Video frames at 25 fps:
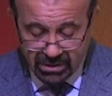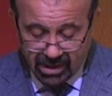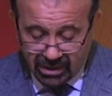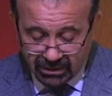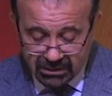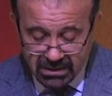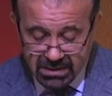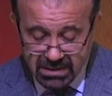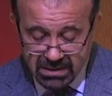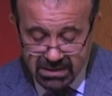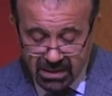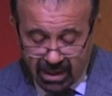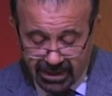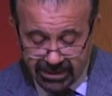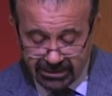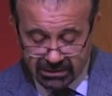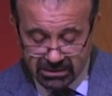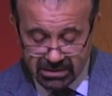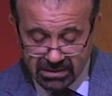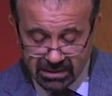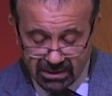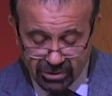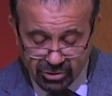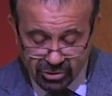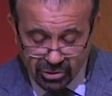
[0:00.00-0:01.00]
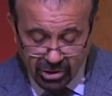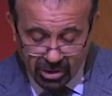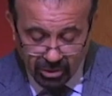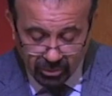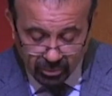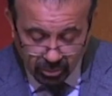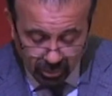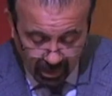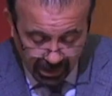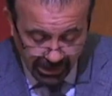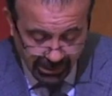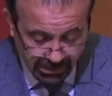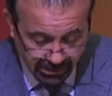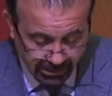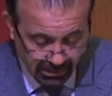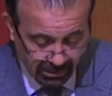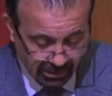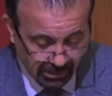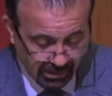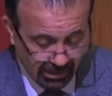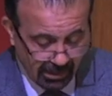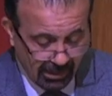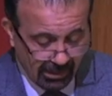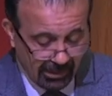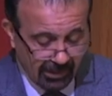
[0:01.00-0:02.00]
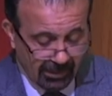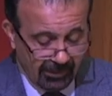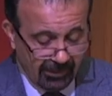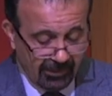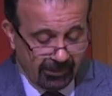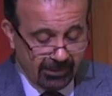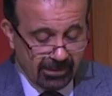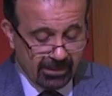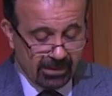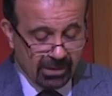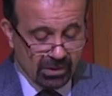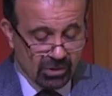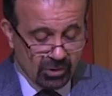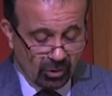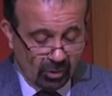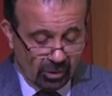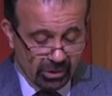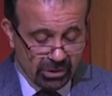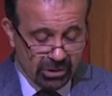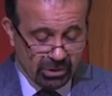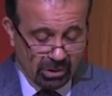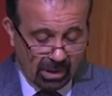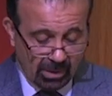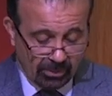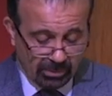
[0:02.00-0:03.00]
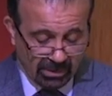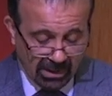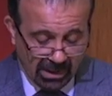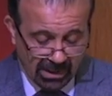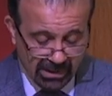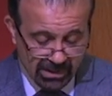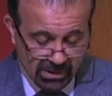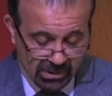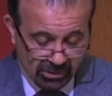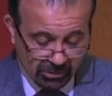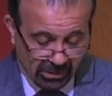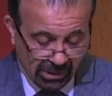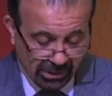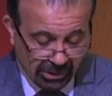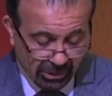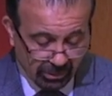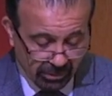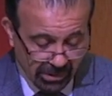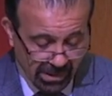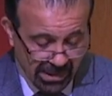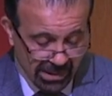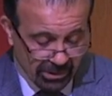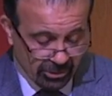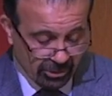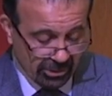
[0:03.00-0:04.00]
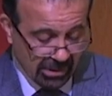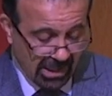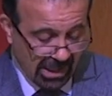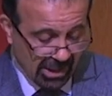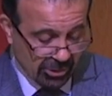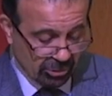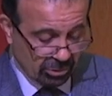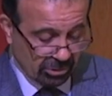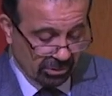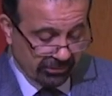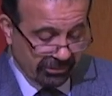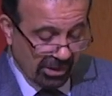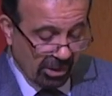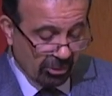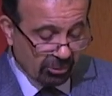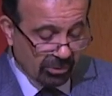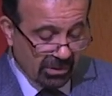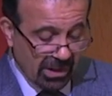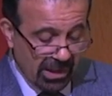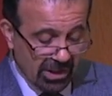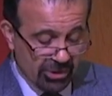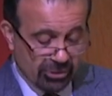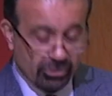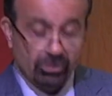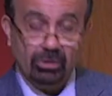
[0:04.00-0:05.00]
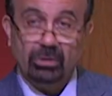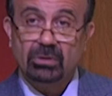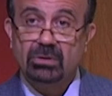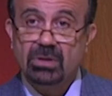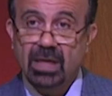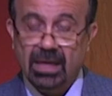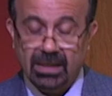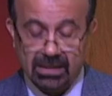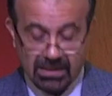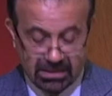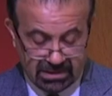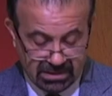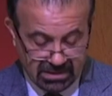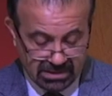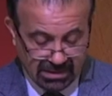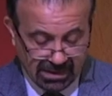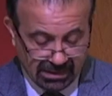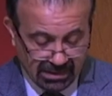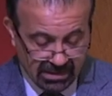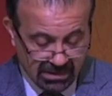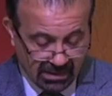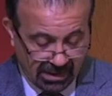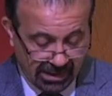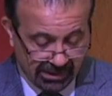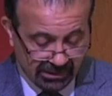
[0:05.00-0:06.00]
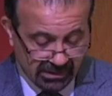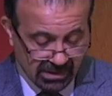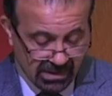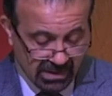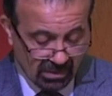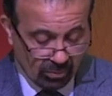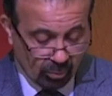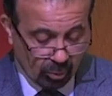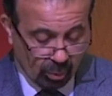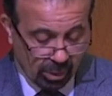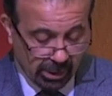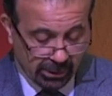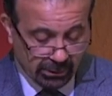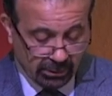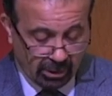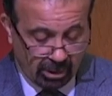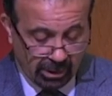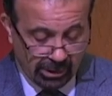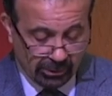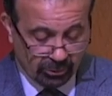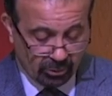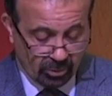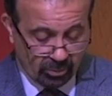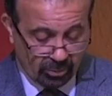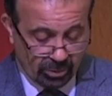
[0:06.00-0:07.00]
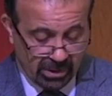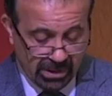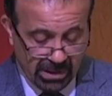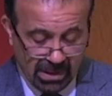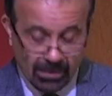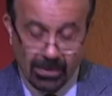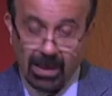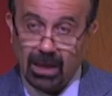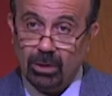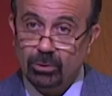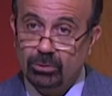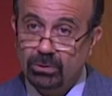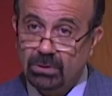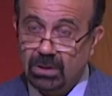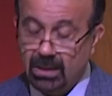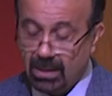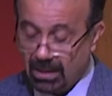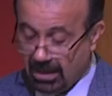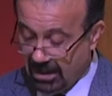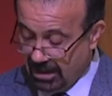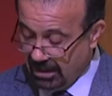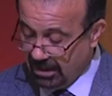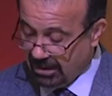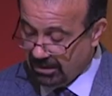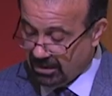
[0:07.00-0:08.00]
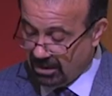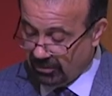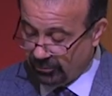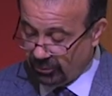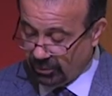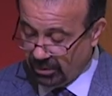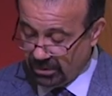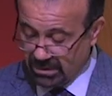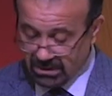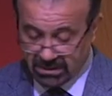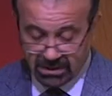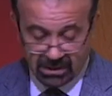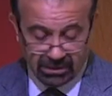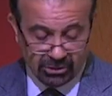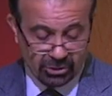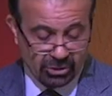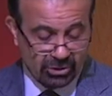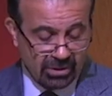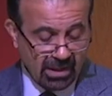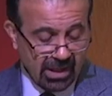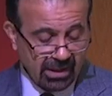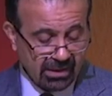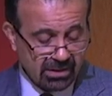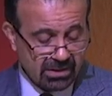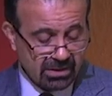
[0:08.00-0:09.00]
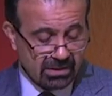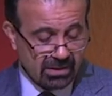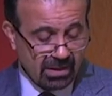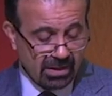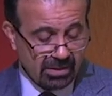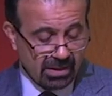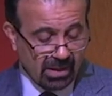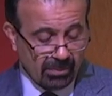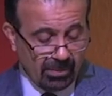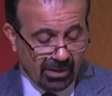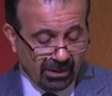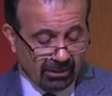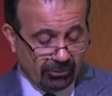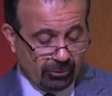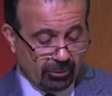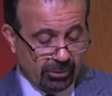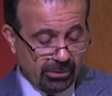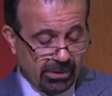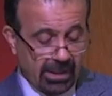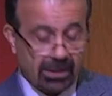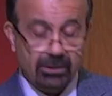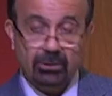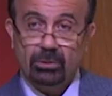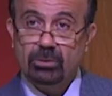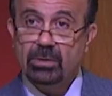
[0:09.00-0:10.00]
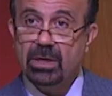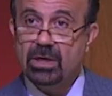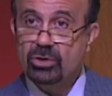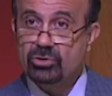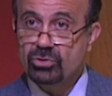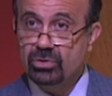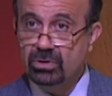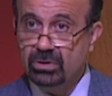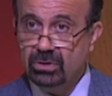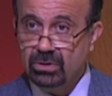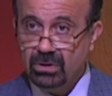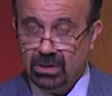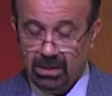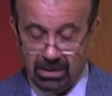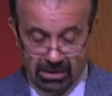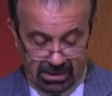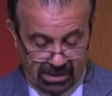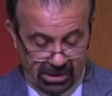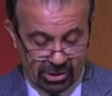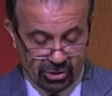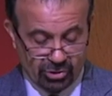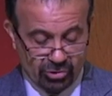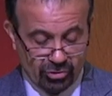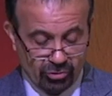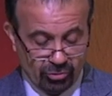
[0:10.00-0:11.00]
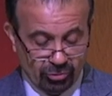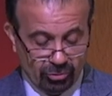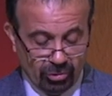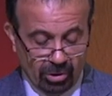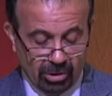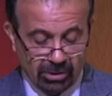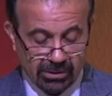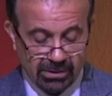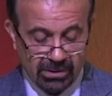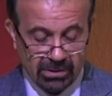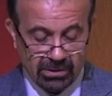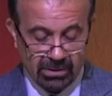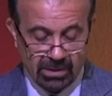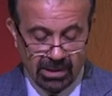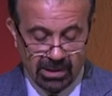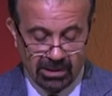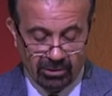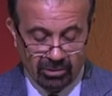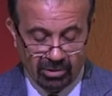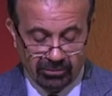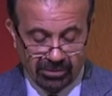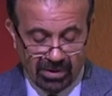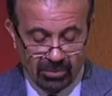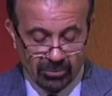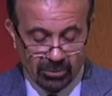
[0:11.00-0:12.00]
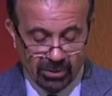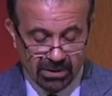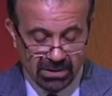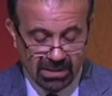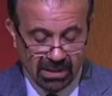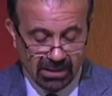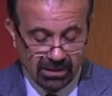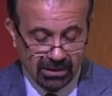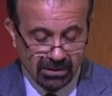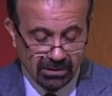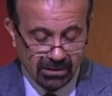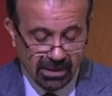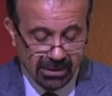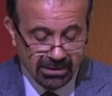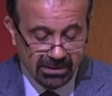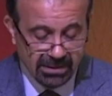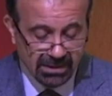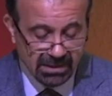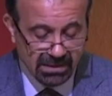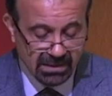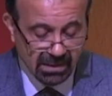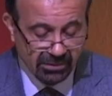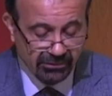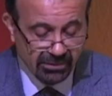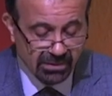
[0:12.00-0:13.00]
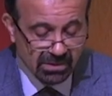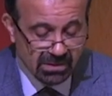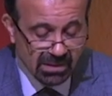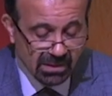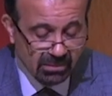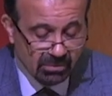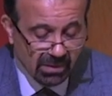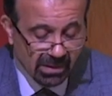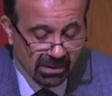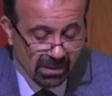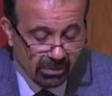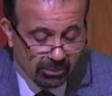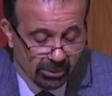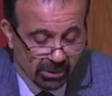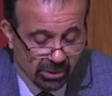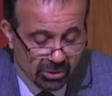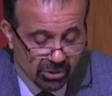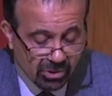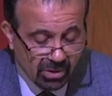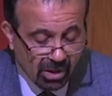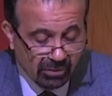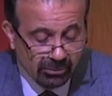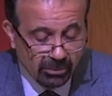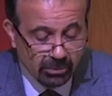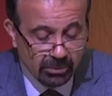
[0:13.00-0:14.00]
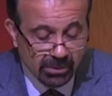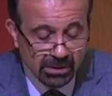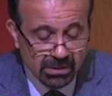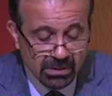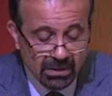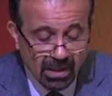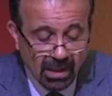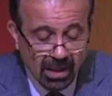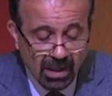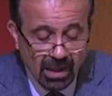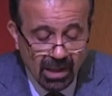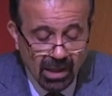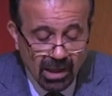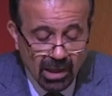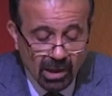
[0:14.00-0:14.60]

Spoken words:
did not cite such a right. This also applies to the three international foundational texts that Zionism worked hard to bring about. The first such text, the Balfour Declaration, issued on November 2, 1917 by the British government,